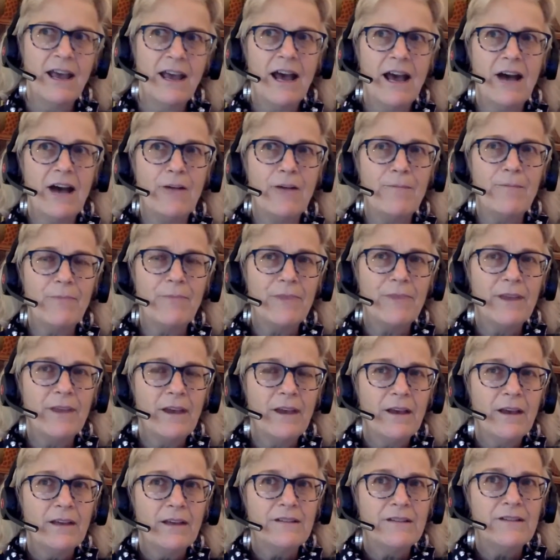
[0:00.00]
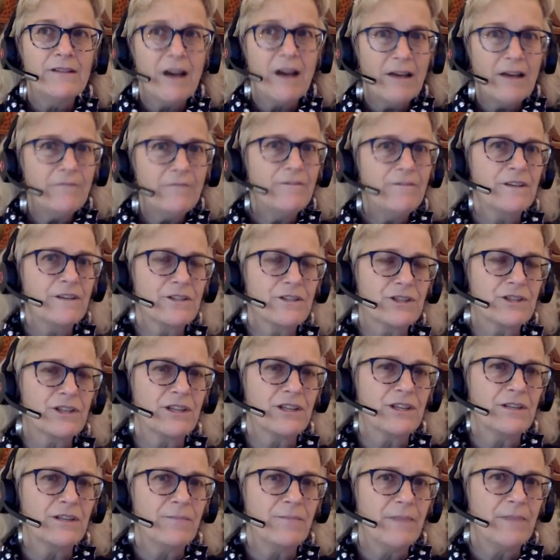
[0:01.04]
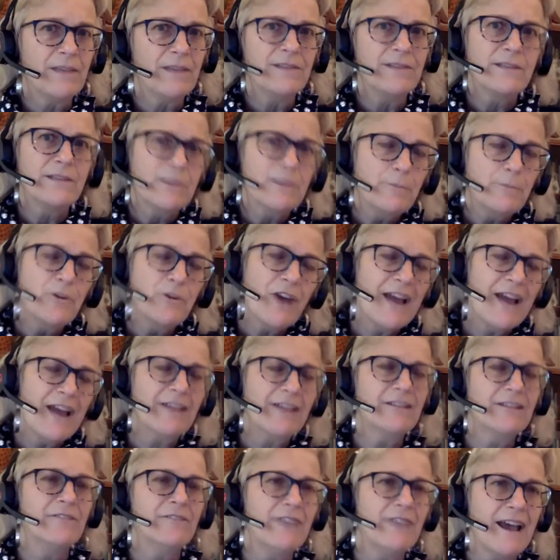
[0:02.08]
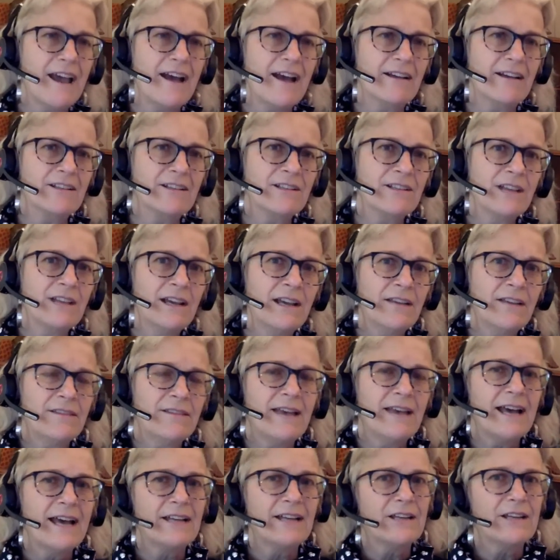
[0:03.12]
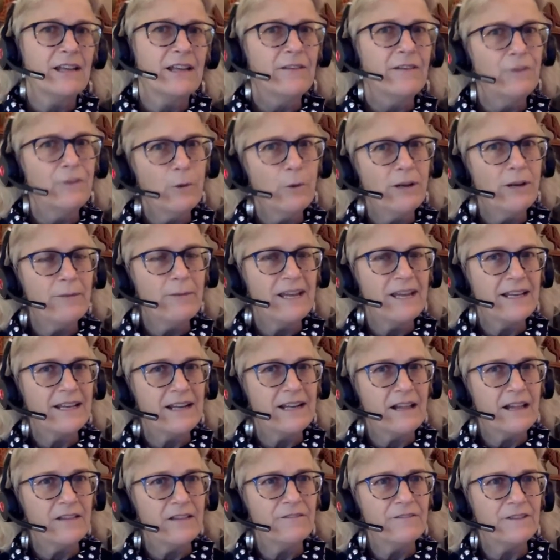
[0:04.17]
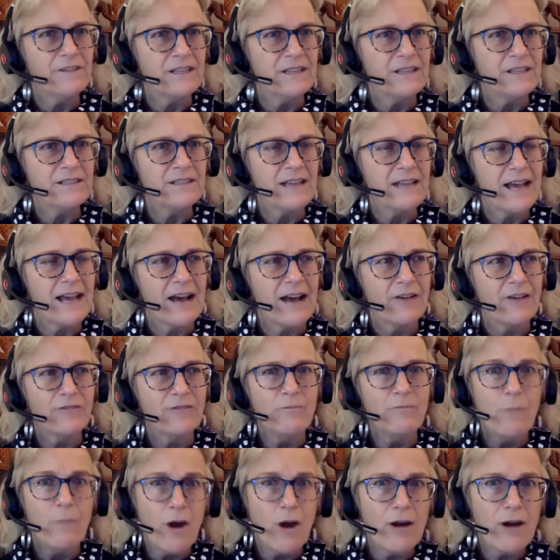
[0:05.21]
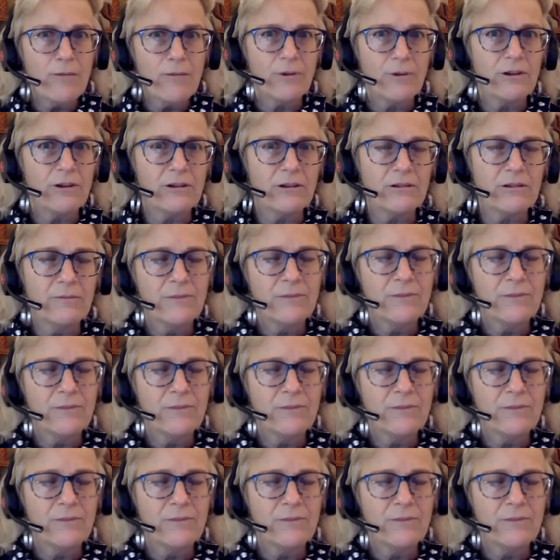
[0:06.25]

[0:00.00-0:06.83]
Um, nonfiction is a subtractive act that if you want to make an elephant, out of marble.